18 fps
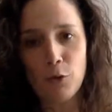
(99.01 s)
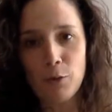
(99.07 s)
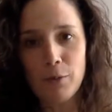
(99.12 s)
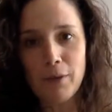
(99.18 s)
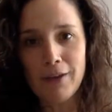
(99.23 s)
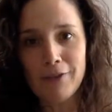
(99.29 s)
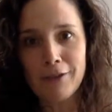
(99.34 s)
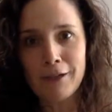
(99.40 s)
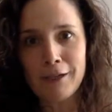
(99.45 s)
Oop,
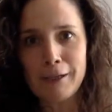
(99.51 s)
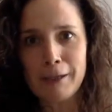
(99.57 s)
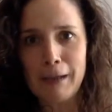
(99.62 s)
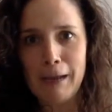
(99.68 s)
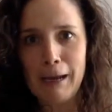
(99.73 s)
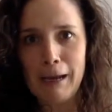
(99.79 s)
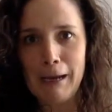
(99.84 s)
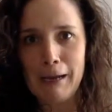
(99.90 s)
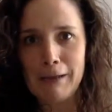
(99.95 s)
I've got an
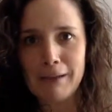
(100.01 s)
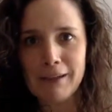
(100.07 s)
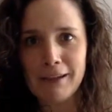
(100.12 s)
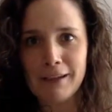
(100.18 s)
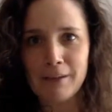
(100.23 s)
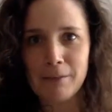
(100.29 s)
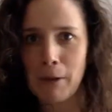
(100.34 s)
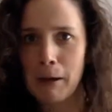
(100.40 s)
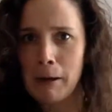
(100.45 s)
ant
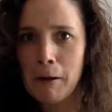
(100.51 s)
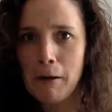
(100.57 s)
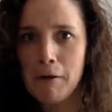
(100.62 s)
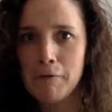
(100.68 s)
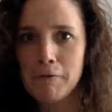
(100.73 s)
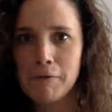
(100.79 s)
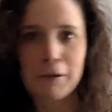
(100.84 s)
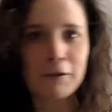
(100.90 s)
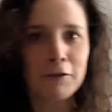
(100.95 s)
in my
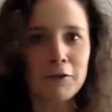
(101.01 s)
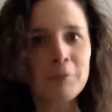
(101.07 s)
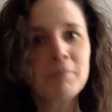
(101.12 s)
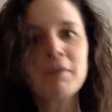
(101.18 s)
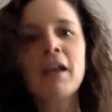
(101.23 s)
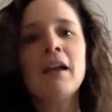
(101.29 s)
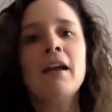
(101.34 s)
office.